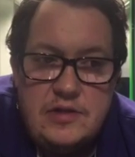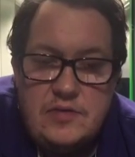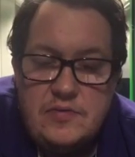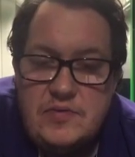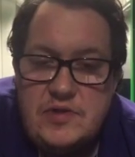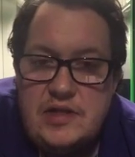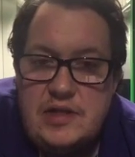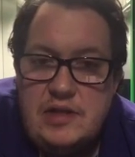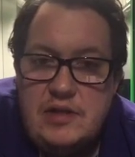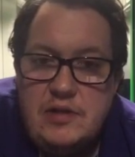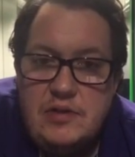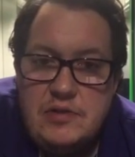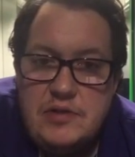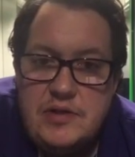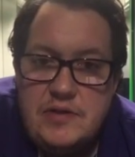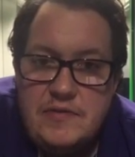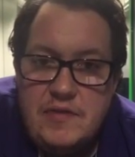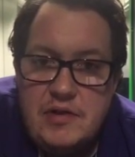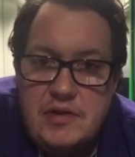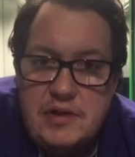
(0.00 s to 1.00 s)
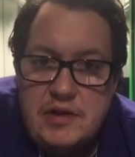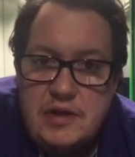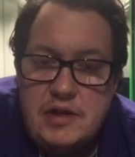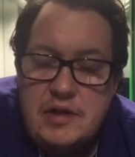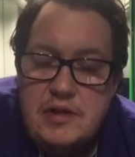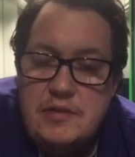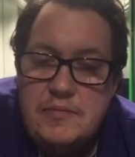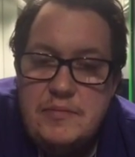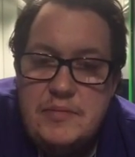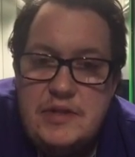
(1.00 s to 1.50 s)
obviously lots of other
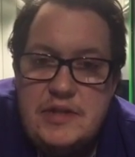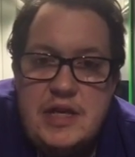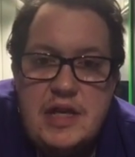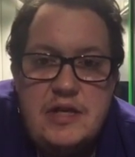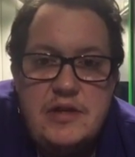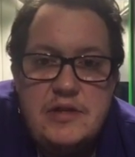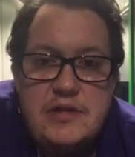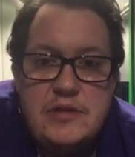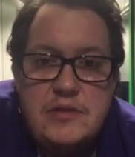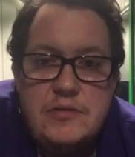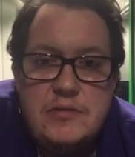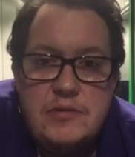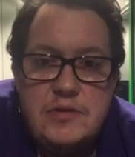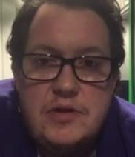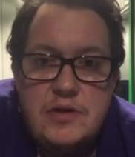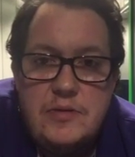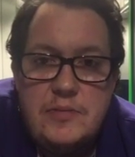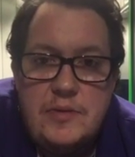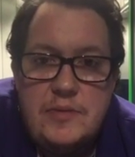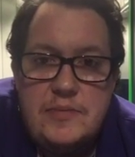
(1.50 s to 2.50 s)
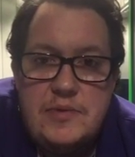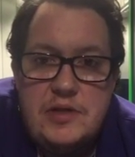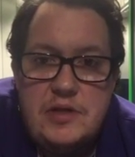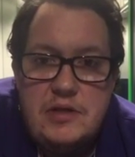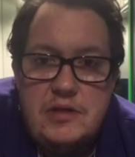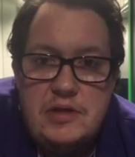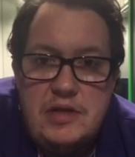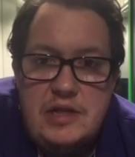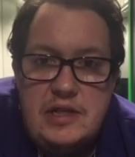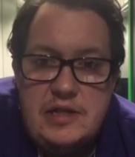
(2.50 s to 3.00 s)
potential job
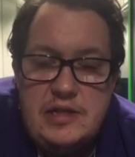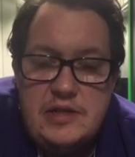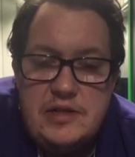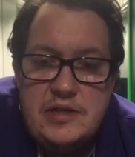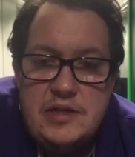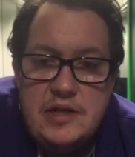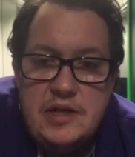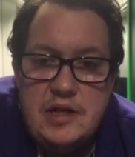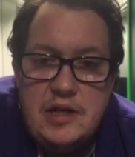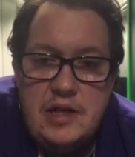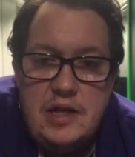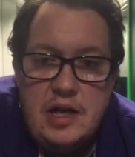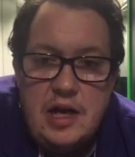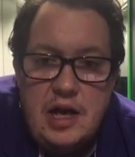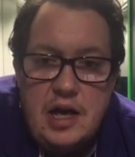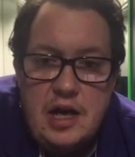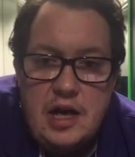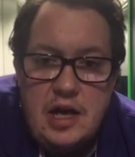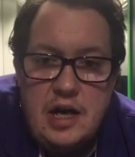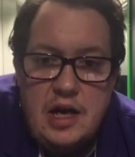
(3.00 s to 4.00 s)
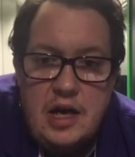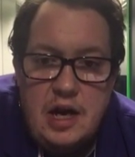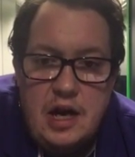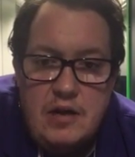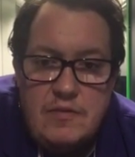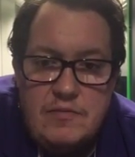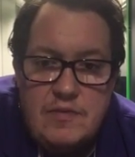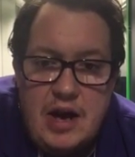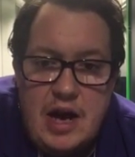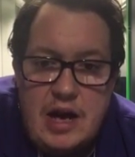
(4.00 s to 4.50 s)
opportunities
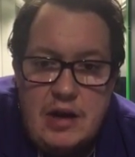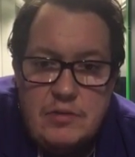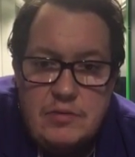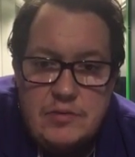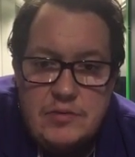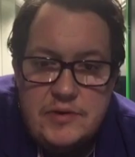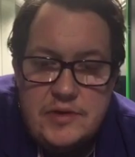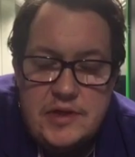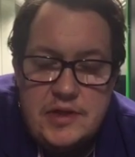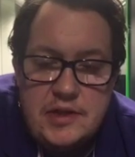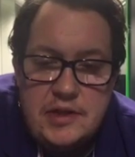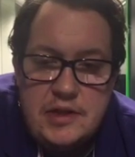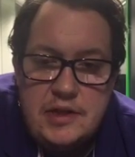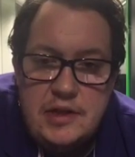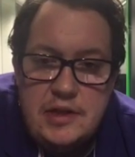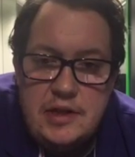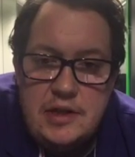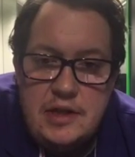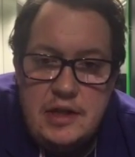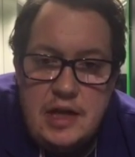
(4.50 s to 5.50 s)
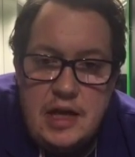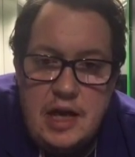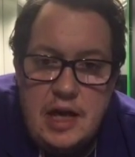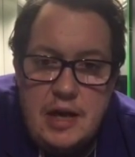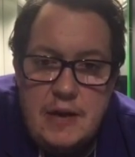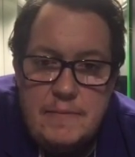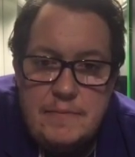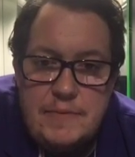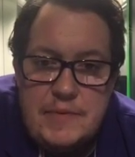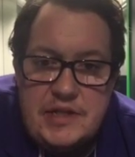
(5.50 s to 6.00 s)
around
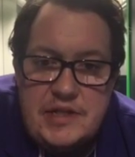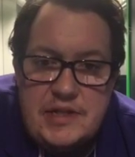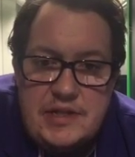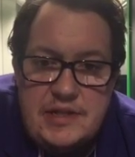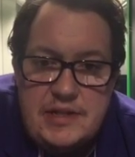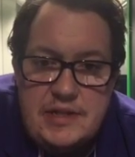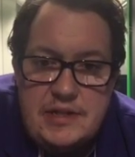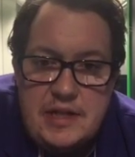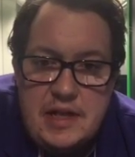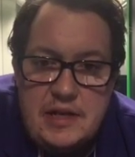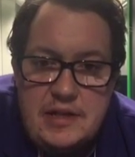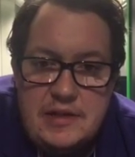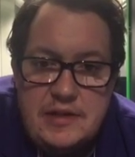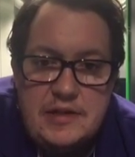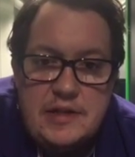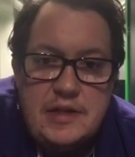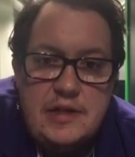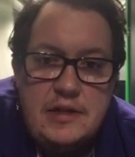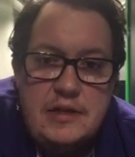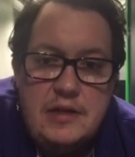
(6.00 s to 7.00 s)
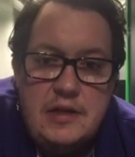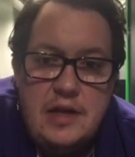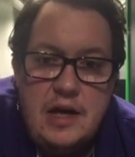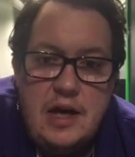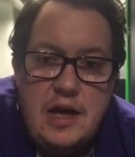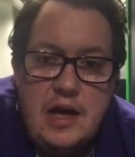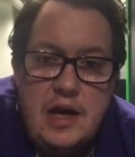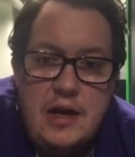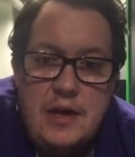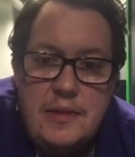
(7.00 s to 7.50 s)
the city centre
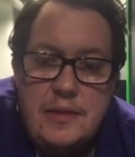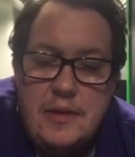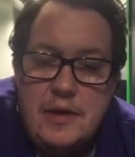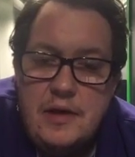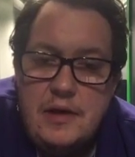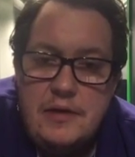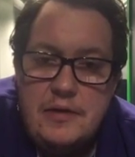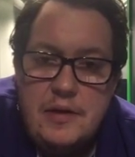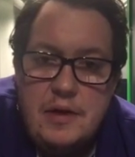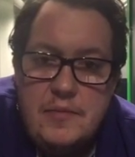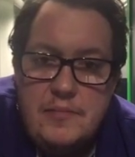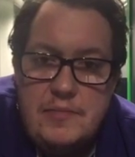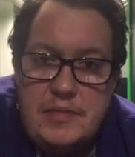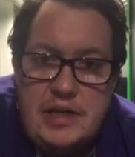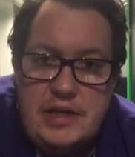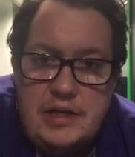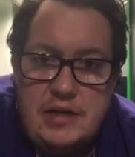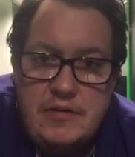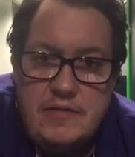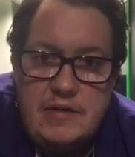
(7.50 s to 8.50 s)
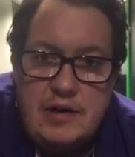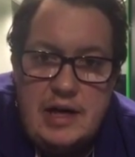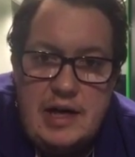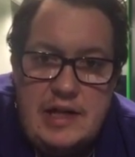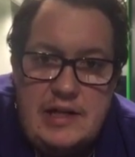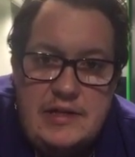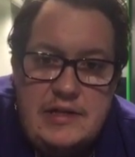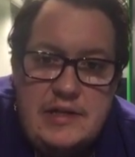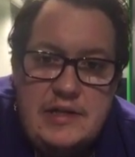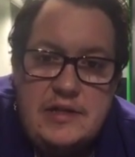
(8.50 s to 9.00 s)
that are media
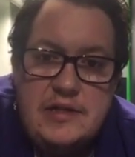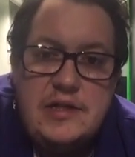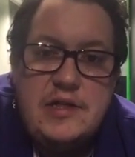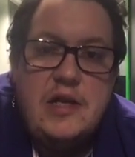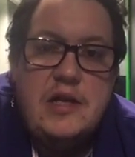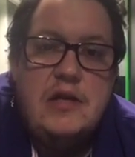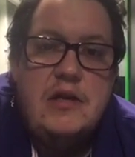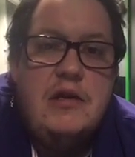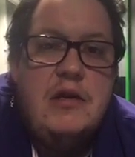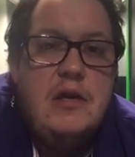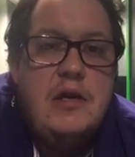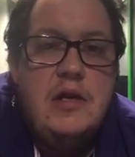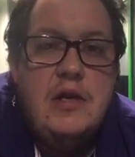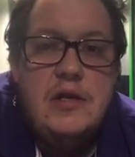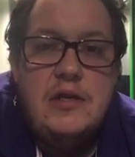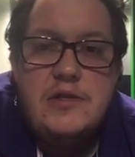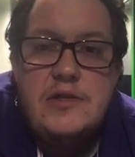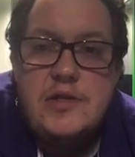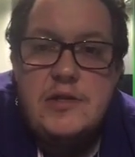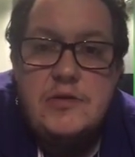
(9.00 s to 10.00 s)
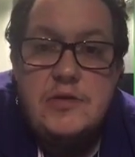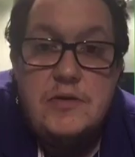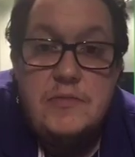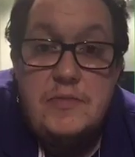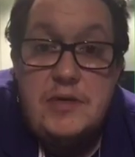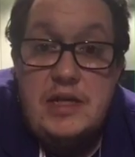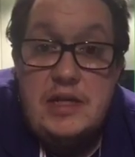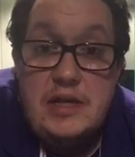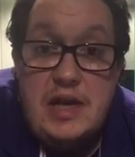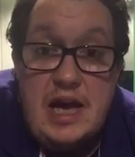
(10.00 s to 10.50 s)
related. So social
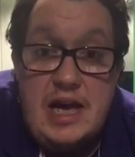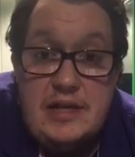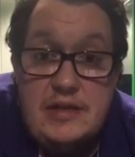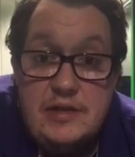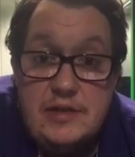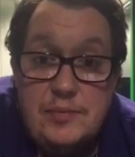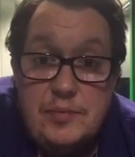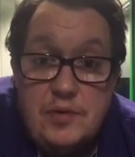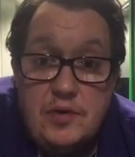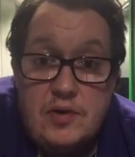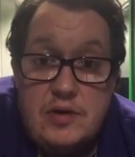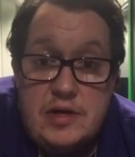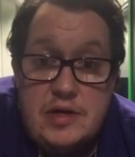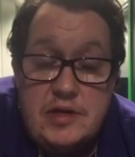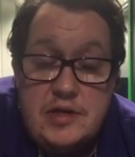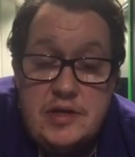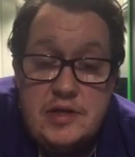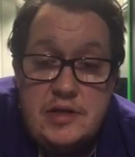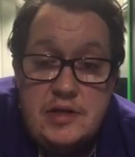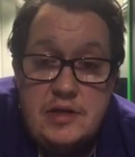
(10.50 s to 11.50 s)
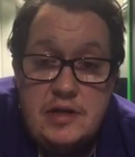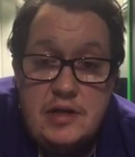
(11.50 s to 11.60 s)
media enterprise,